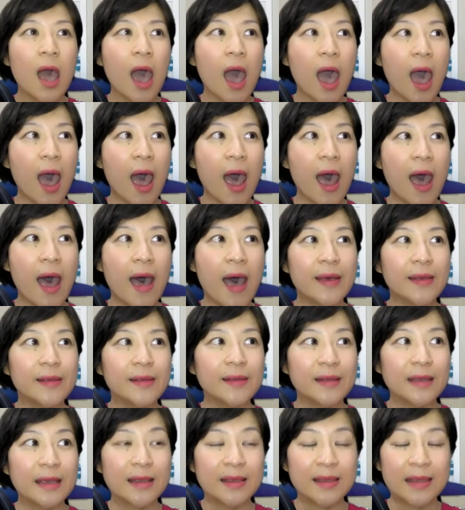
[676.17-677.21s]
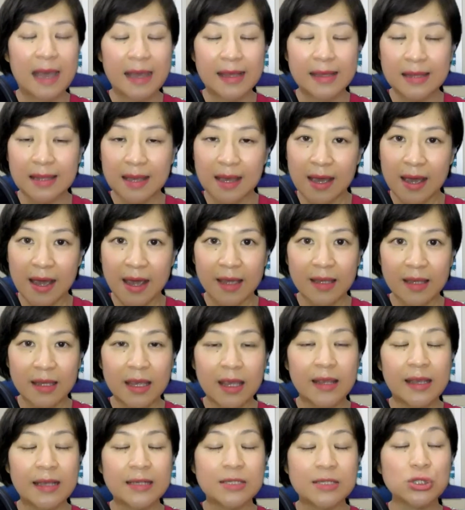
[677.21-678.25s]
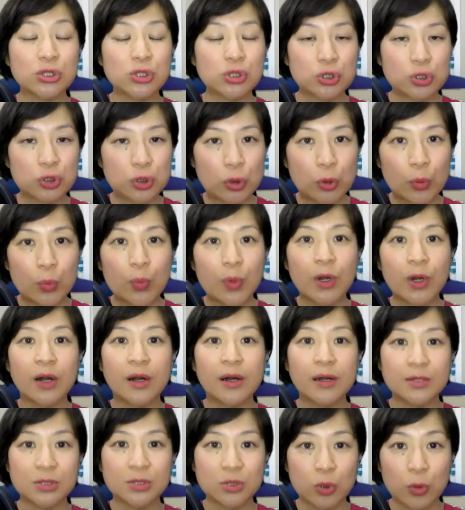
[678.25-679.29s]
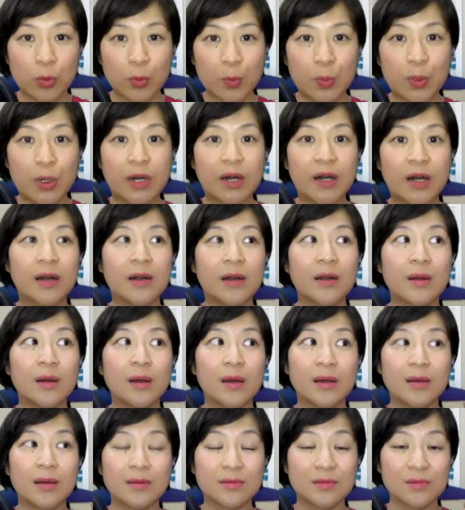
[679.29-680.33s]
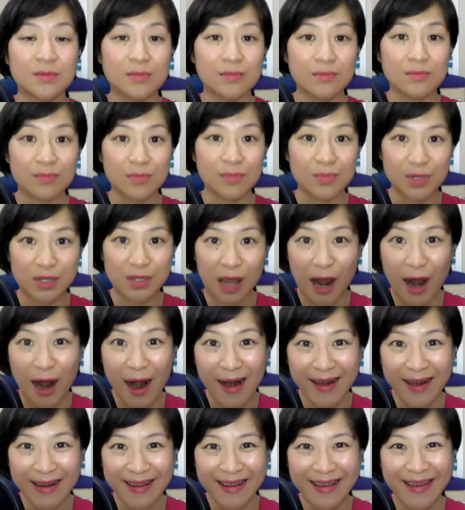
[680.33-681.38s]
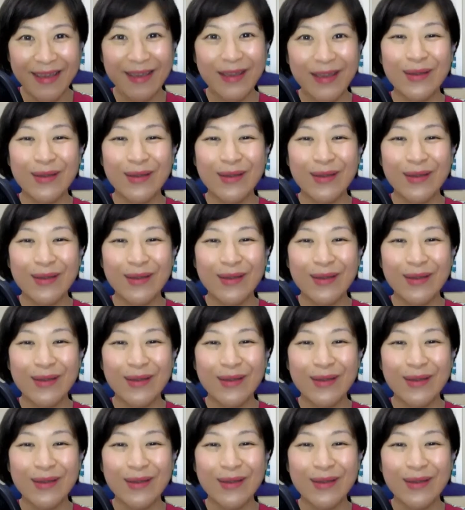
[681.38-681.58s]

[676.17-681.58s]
And in that night, it is super, super dark,